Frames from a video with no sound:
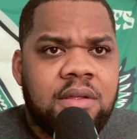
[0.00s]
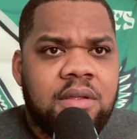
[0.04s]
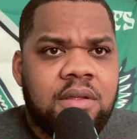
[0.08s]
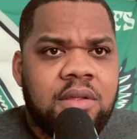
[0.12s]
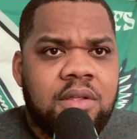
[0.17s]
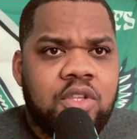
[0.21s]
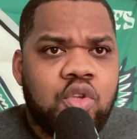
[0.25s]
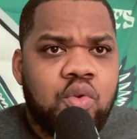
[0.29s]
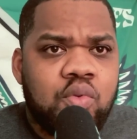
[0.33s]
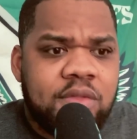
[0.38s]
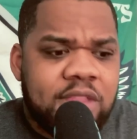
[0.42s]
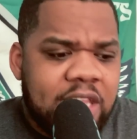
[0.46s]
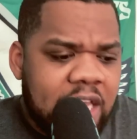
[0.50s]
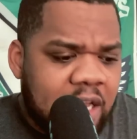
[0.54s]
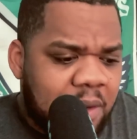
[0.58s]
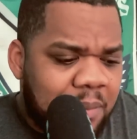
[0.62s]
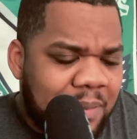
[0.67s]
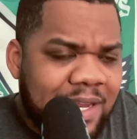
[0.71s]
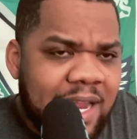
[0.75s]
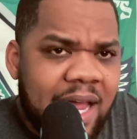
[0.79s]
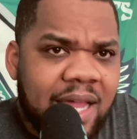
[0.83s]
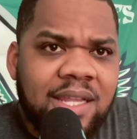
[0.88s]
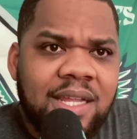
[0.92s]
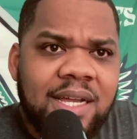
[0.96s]
You think we're
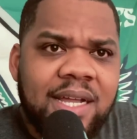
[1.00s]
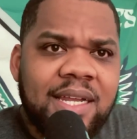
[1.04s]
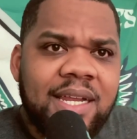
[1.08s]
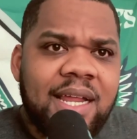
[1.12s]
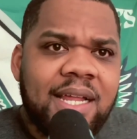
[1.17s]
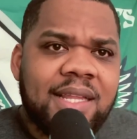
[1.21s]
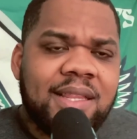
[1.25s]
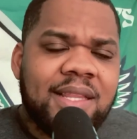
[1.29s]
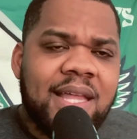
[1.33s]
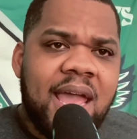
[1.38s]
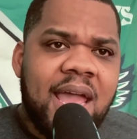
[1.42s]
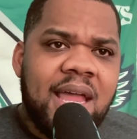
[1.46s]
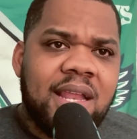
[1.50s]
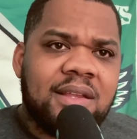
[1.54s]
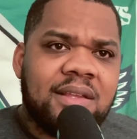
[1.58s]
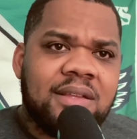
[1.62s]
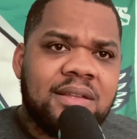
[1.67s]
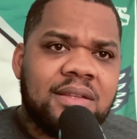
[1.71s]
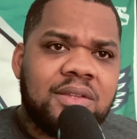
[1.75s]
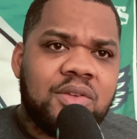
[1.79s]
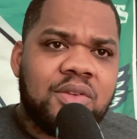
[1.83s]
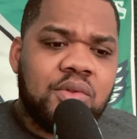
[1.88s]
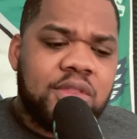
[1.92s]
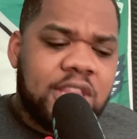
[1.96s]
not looking at that?
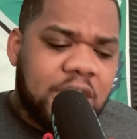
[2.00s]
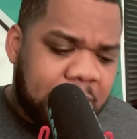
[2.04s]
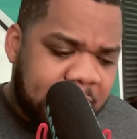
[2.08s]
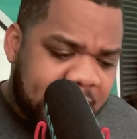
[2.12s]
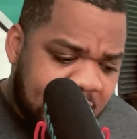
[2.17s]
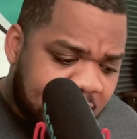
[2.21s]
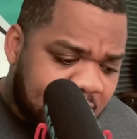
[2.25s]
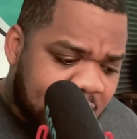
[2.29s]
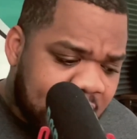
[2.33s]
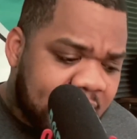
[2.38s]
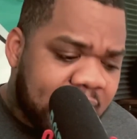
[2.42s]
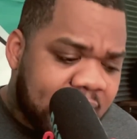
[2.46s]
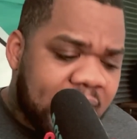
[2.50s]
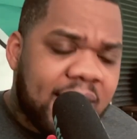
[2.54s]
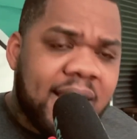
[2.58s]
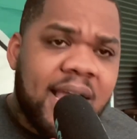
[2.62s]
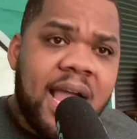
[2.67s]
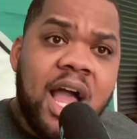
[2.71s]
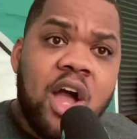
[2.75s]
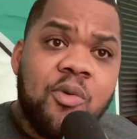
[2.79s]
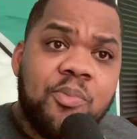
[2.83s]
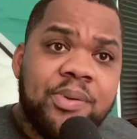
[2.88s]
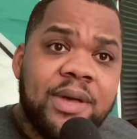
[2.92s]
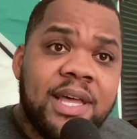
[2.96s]
You think we're not looking at
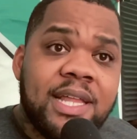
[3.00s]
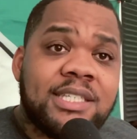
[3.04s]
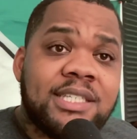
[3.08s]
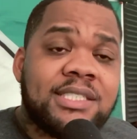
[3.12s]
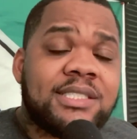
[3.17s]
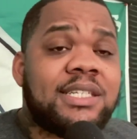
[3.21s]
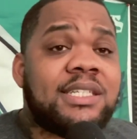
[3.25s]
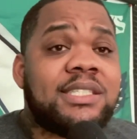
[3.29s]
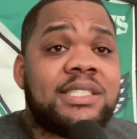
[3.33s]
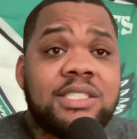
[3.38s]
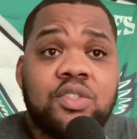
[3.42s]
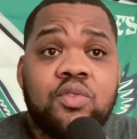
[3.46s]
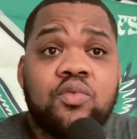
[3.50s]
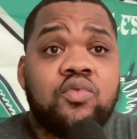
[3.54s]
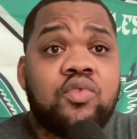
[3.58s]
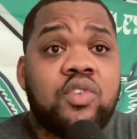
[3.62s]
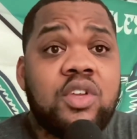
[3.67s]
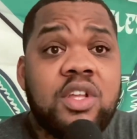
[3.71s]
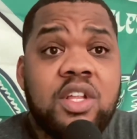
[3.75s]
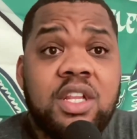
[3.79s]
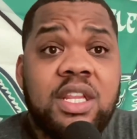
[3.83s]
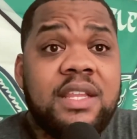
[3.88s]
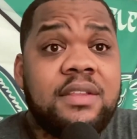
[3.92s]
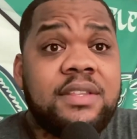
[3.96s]
Kyle Pitts? This is a
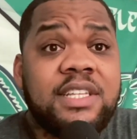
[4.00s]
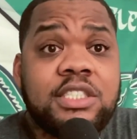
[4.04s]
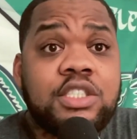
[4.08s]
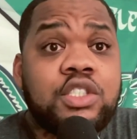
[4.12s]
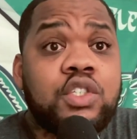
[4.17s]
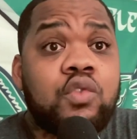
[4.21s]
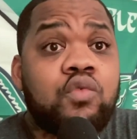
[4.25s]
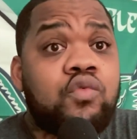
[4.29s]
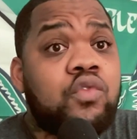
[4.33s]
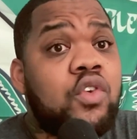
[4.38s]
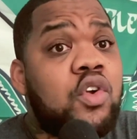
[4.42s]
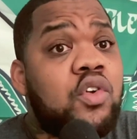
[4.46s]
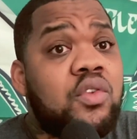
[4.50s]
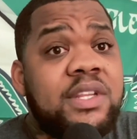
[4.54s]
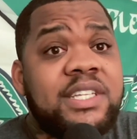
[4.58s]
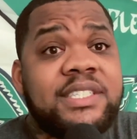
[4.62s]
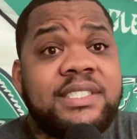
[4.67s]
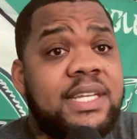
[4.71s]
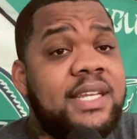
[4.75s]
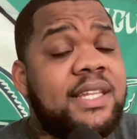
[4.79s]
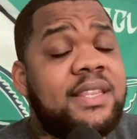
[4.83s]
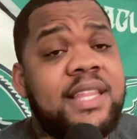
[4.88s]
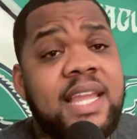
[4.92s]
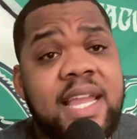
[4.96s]

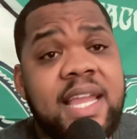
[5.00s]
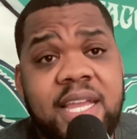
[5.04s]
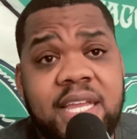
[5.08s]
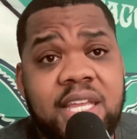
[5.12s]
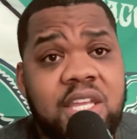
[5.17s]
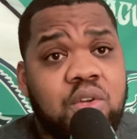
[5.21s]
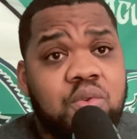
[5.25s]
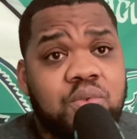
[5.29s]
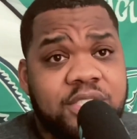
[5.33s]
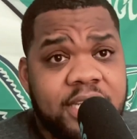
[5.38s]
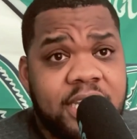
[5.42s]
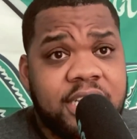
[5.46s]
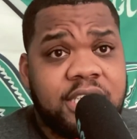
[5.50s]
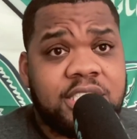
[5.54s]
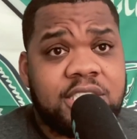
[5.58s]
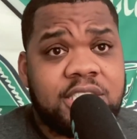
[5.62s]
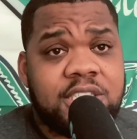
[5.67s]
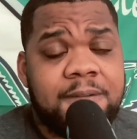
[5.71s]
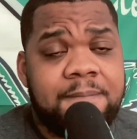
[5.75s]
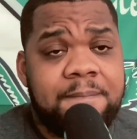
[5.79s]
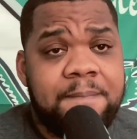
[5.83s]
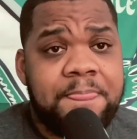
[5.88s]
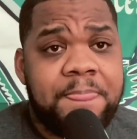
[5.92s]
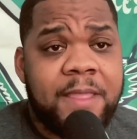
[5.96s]
realistic thing, Eagles
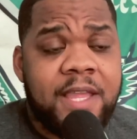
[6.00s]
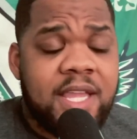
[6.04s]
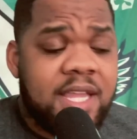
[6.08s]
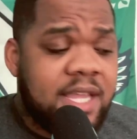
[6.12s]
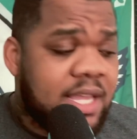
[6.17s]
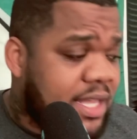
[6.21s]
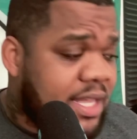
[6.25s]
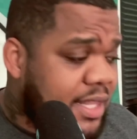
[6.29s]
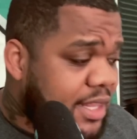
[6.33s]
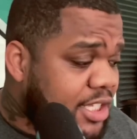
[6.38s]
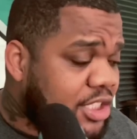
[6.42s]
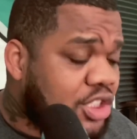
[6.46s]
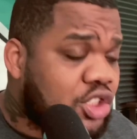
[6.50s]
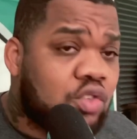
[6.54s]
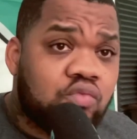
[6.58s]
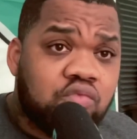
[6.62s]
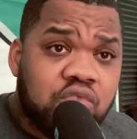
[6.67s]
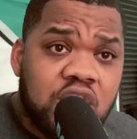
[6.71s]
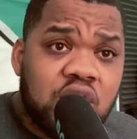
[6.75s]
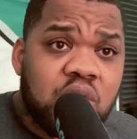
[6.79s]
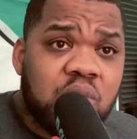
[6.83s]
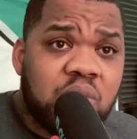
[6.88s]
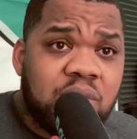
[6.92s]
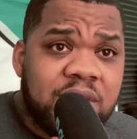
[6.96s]
Nation. This is a
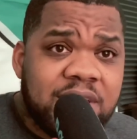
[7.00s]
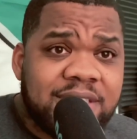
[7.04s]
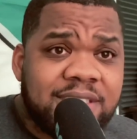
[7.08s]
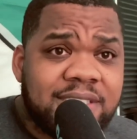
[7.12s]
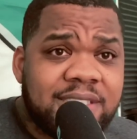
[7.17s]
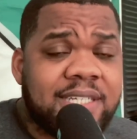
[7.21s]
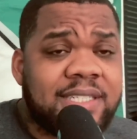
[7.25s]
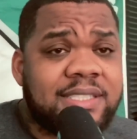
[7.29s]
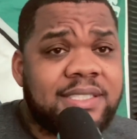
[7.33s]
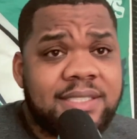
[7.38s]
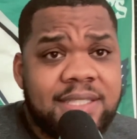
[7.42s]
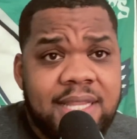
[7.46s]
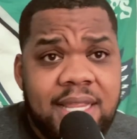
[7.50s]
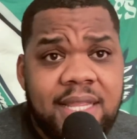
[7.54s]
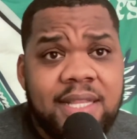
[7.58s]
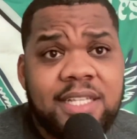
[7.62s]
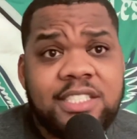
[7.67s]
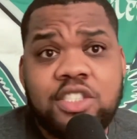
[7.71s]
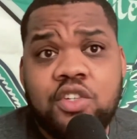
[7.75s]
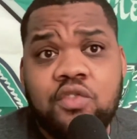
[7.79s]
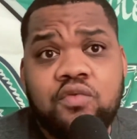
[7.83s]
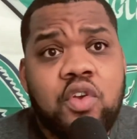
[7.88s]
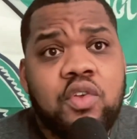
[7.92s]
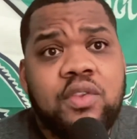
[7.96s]
realistic
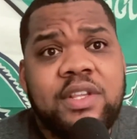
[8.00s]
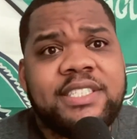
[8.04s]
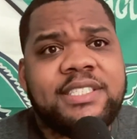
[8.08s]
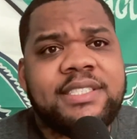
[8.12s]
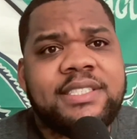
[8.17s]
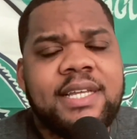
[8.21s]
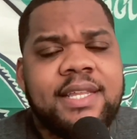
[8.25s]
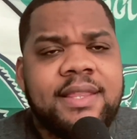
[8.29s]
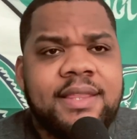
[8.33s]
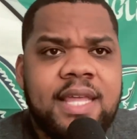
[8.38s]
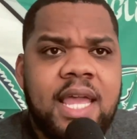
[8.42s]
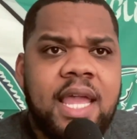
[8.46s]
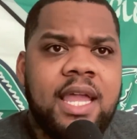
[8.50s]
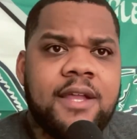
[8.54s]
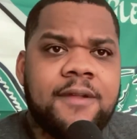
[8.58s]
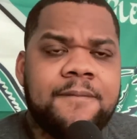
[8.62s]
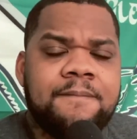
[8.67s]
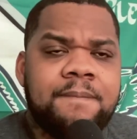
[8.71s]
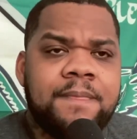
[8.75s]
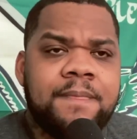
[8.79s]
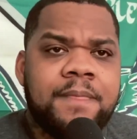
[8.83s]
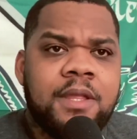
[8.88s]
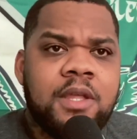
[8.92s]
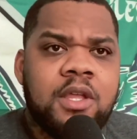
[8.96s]
thing.
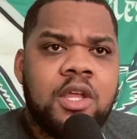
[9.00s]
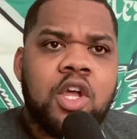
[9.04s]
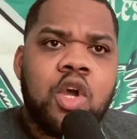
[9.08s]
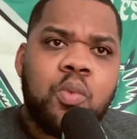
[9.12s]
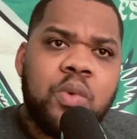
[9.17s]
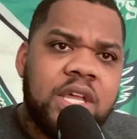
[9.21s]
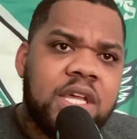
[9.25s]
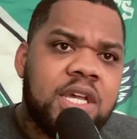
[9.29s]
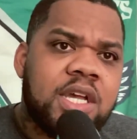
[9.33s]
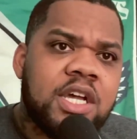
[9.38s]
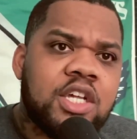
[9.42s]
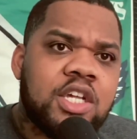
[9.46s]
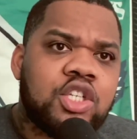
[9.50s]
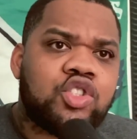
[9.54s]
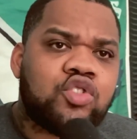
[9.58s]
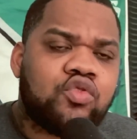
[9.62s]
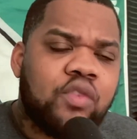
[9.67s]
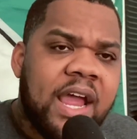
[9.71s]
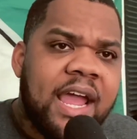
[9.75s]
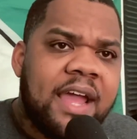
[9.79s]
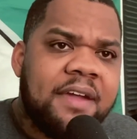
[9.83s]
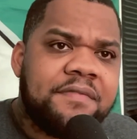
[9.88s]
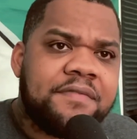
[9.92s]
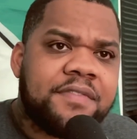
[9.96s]
We could
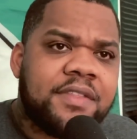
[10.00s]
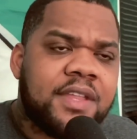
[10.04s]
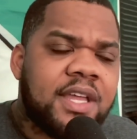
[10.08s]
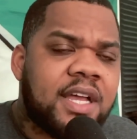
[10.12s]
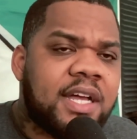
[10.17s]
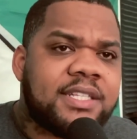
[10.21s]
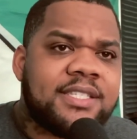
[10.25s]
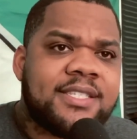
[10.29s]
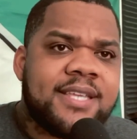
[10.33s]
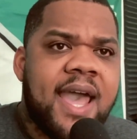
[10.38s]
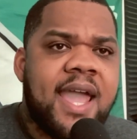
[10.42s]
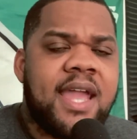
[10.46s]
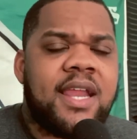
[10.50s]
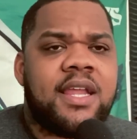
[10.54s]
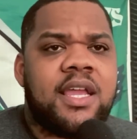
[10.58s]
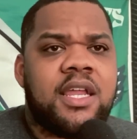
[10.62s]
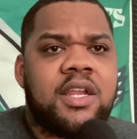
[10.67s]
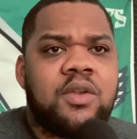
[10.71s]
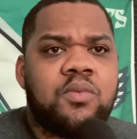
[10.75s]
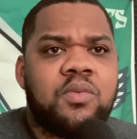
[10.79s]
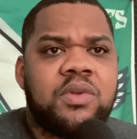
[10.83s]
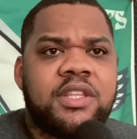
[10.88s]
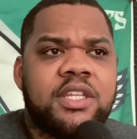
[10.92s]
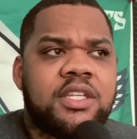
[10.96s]
draft a tight
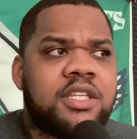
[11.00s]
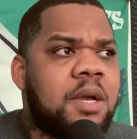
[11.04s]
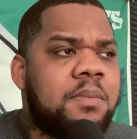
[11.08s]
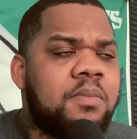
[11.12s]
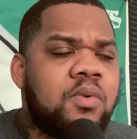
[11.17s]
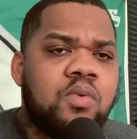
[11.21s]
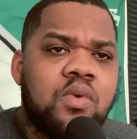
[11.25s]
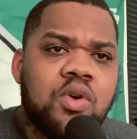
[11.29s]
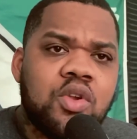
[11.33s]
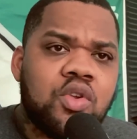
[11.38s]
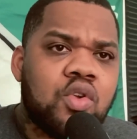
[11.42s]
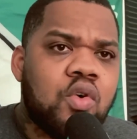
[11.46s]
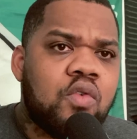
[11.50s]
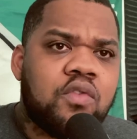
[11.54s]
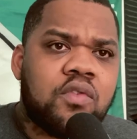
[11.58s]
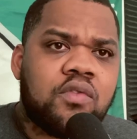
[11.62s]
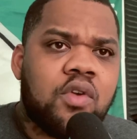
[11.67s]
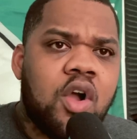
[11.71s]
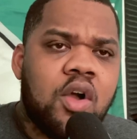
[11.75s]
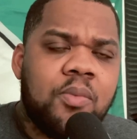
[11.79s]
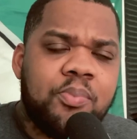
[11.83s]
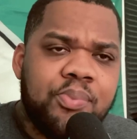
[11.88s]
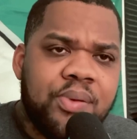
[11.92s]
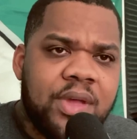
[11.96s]
end with the number one
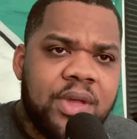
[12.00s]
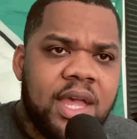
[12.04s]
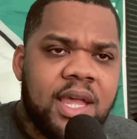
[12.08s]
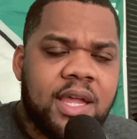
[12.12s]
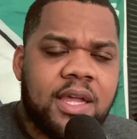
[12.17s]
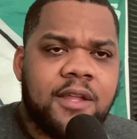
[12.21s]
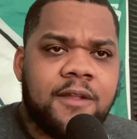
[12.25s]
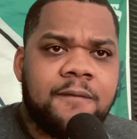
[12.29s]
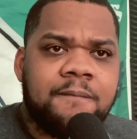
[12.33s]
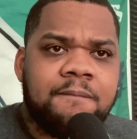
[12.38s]
overall pick.